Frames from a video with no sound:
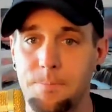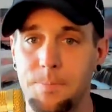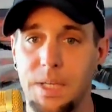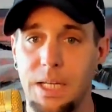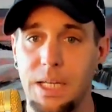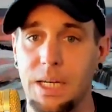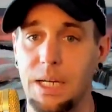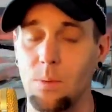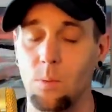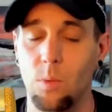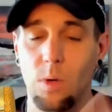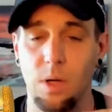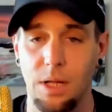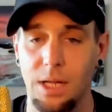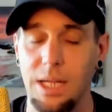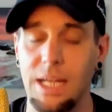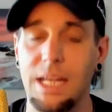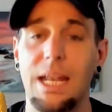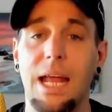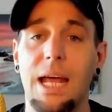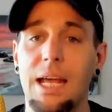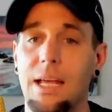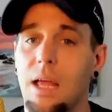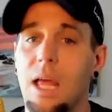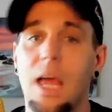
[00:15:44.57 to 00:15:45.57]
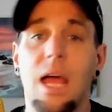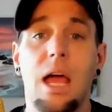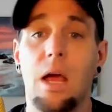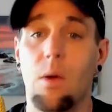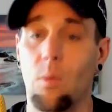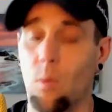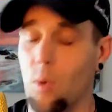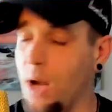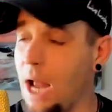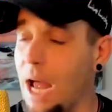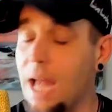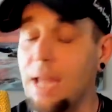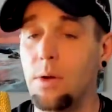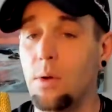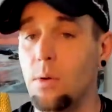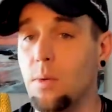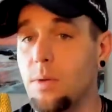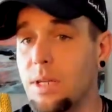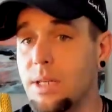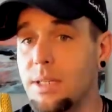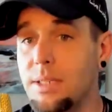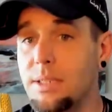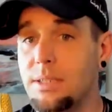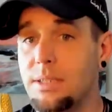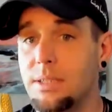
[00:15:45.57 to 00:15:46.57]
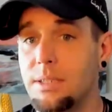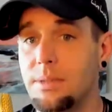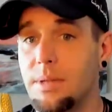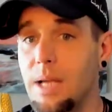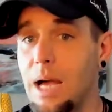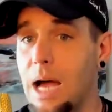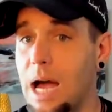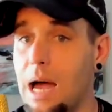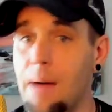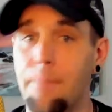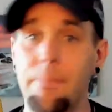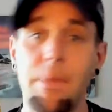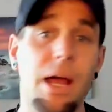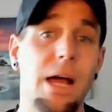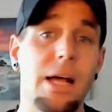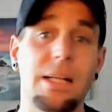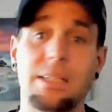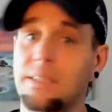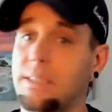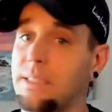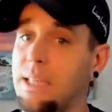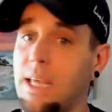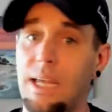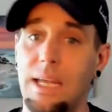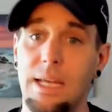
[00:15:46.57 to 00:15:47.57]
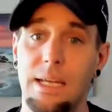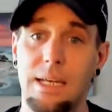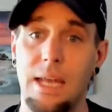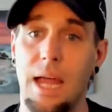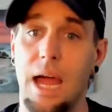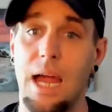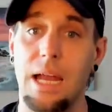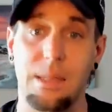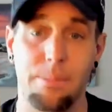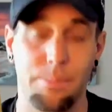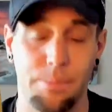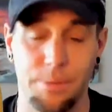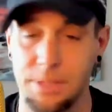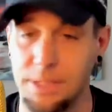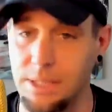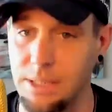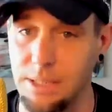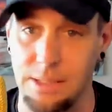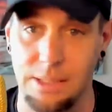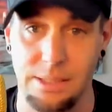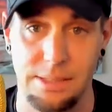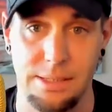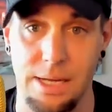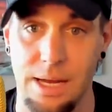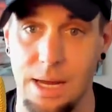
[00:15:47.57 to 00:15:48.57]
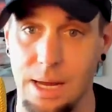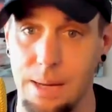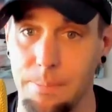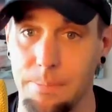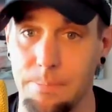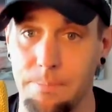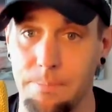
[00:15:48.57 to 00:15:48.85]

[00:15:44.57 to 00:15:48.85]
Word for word: And it will, it ha- when I do this, I'm not saying 90% of the time.